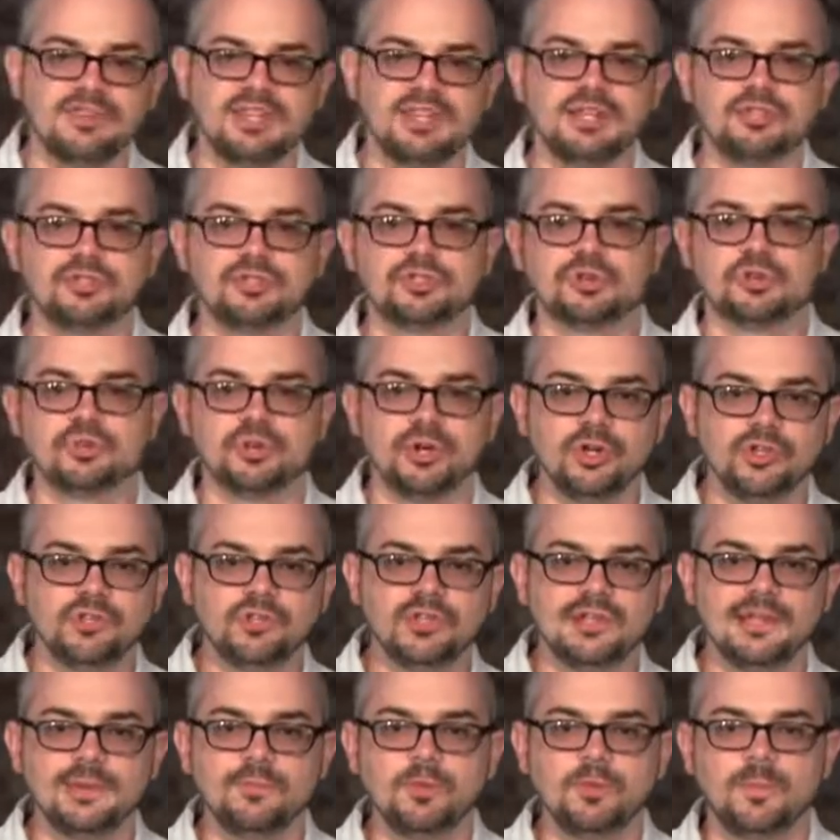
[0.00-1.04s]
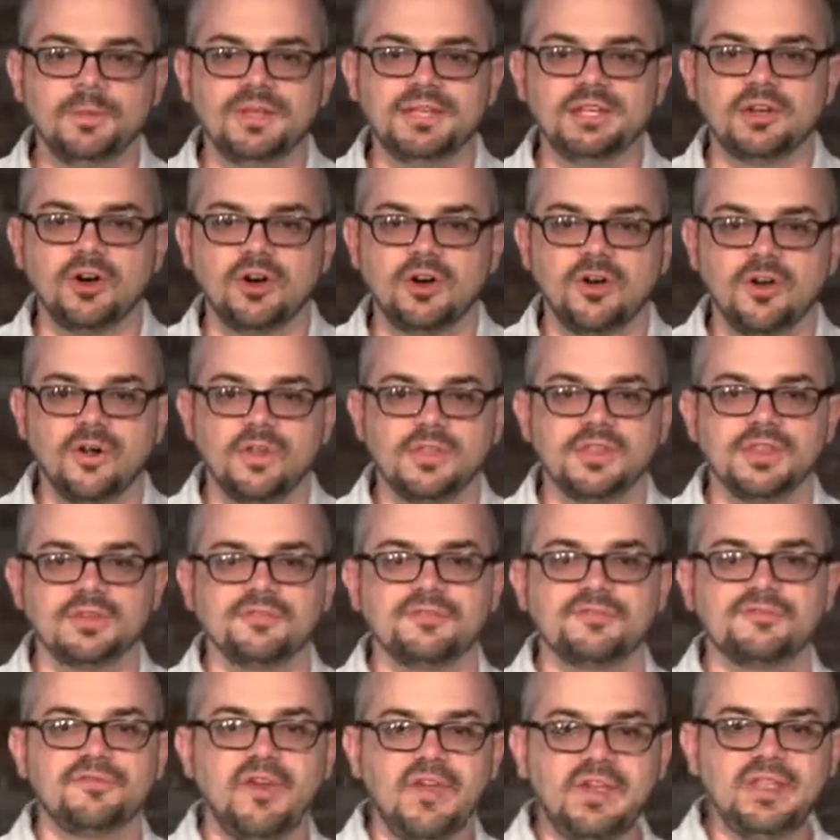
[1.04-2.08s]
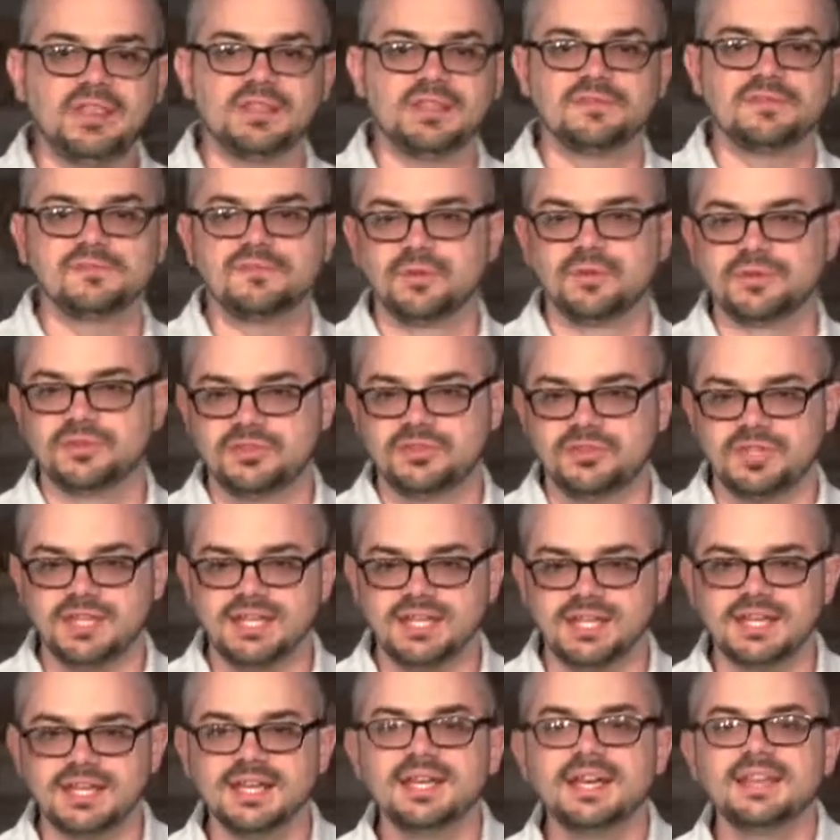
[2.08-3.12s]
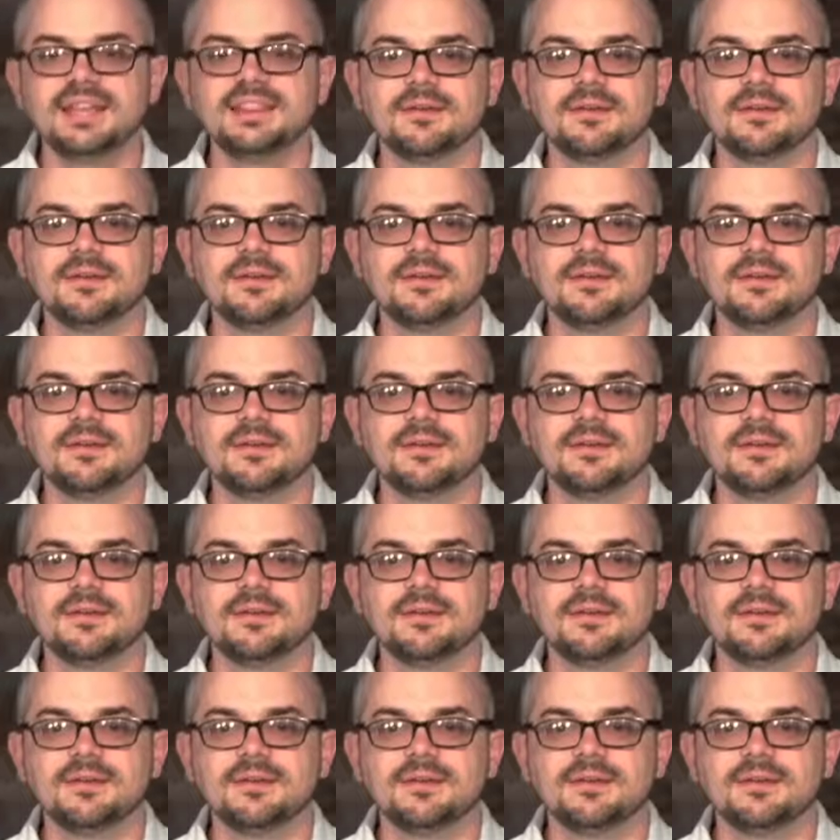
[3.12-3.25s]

Then Jerusalem will be called the faithful city.